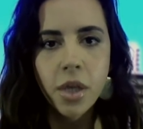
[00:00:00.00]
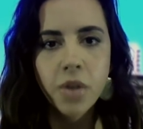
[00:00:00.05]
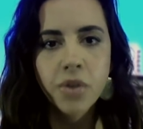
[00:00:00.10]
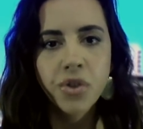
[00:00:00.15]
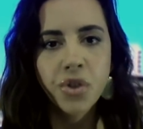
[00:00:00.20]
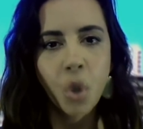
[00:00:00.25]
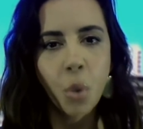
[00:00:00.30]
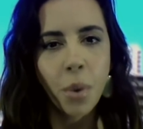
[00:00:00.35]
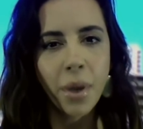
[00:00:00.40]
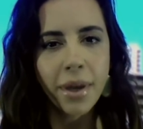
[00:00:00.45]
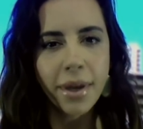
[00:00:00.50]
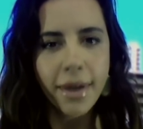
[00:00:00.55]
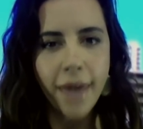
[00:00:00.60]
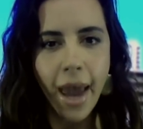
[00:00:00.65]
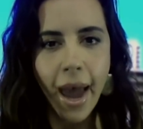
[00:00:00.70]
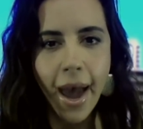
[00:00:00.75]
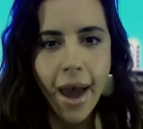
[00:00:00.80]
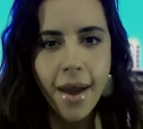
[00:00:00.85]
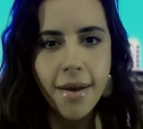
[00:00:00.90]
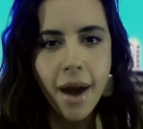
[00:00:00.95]
So
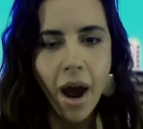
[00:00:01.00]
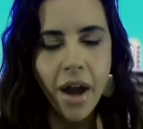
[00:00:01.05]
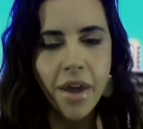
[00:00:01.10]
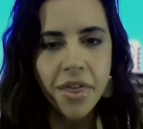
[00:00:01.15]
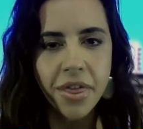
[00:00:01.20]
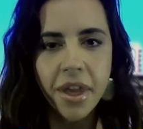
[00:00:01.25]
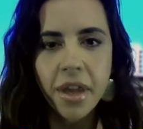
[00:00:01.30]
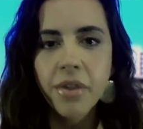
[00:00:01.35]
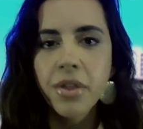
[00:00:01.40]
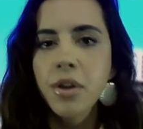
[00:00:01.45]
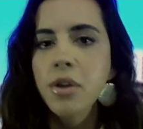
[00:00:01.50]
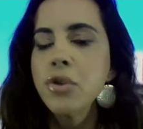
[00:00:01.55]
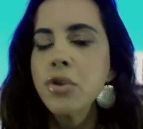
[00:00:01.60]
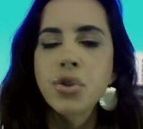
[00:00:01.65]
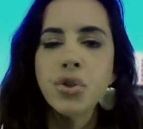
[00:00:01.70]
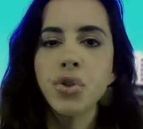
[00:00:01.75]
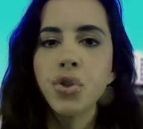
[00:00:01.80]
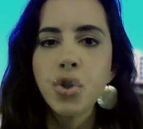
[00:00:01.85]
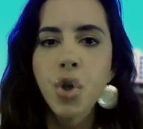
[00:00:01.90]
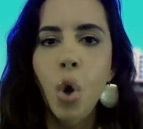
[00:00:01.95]
again, I think there's
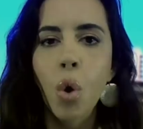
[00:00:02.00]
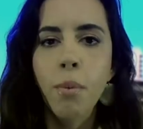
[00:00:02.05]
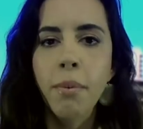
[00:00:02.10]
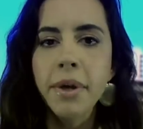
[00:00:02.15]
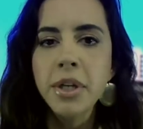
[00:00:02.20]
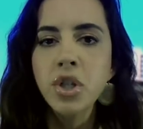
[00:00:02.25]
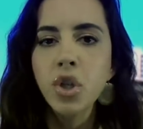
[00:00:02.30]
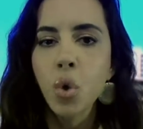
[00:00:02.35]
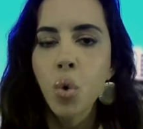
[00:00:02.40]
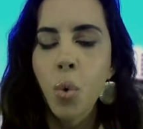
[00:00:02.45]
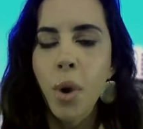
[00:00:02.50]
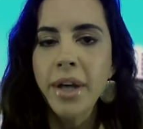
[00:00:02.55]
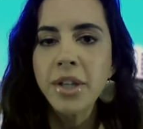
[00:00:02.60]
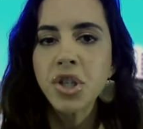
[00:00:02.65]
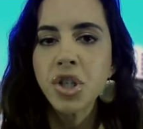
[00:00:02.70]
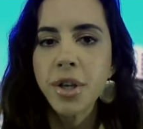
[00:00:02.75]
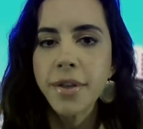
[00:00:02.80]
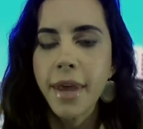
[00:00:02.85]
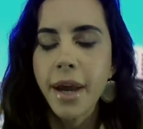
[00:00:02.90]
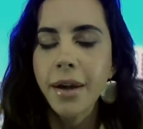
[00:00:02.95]
so much
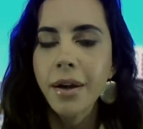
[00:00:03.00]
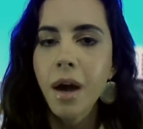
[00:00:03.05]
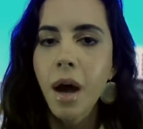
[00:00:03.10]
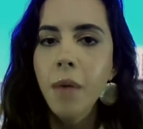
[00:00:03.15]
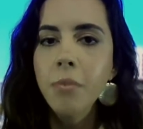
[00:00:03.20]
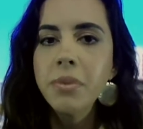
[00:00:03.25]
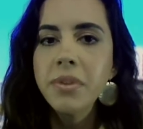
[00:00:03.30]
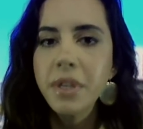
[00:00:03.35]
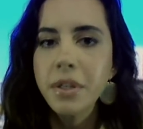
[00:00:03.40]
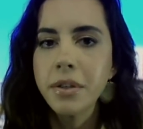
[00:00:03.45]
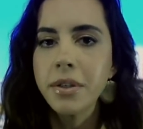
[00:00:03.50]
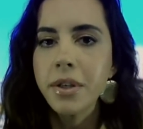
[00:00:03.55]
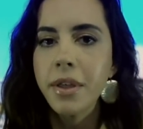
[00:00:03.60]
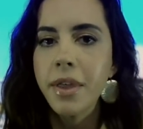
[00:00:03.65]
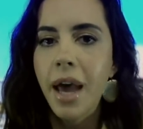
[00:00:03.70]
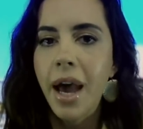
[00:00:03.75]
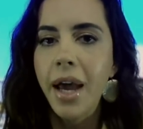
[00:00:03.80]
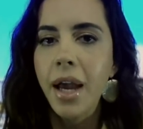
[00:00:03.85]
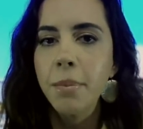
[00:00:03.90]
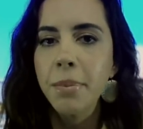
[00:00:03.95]
question that comes into
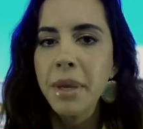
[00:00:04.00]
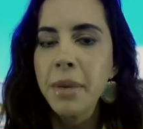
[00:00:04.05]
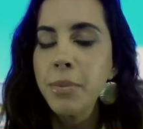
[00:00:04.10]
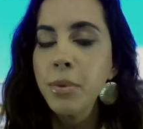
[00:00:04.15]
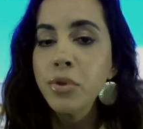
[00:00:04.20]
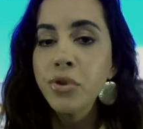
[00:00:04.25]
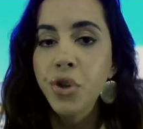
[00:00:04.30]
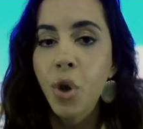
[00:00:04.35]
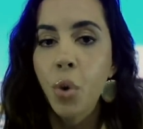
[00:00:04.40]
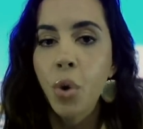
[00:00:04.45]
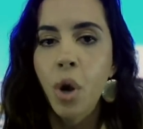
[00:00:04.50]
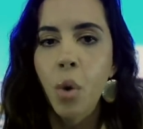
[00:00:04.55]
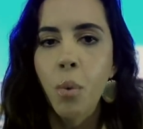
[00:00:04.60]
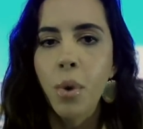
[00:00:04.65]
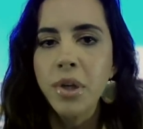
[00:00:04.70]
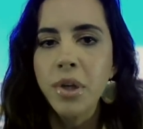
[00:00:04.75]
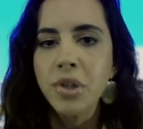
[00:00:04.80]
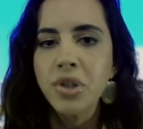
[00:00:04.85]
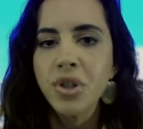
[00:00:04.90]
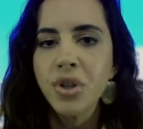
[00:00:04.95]
that and people don't know
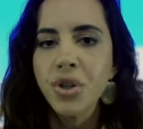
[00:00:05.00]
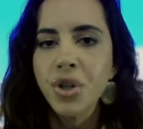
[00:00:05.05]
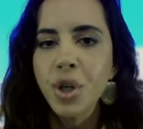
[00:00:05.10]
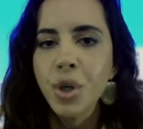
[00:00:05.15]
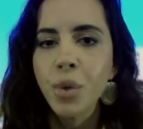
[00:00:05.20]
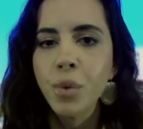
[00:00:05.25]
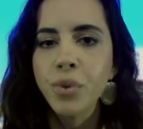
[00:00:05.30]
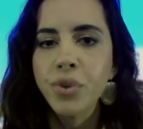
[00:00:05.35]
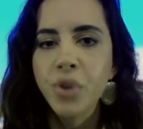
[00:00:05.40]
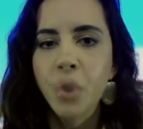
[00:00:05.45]
what to do.